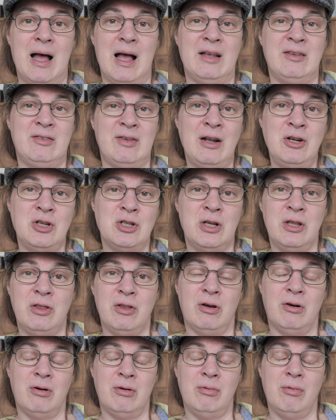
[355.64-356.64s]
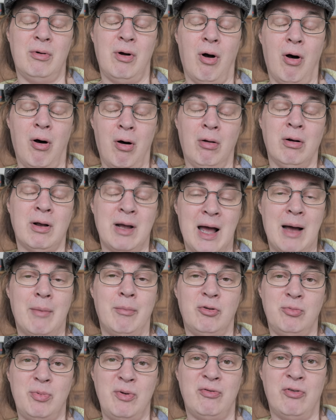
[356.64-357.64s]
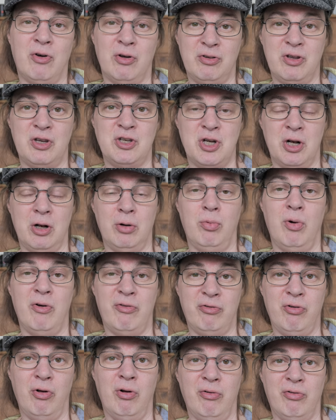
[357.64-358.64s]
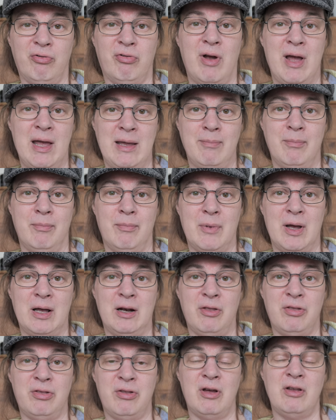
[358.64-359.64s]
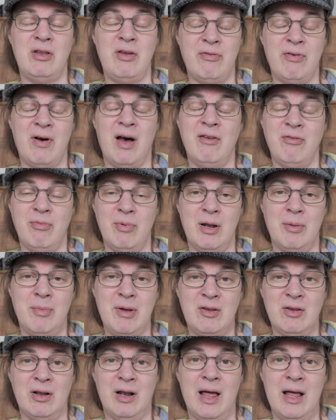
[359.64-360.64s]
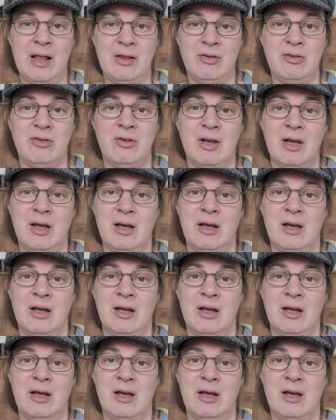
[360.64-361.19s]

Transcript: Essentially, though, all cameras before digital were full frame, and a 35mm lens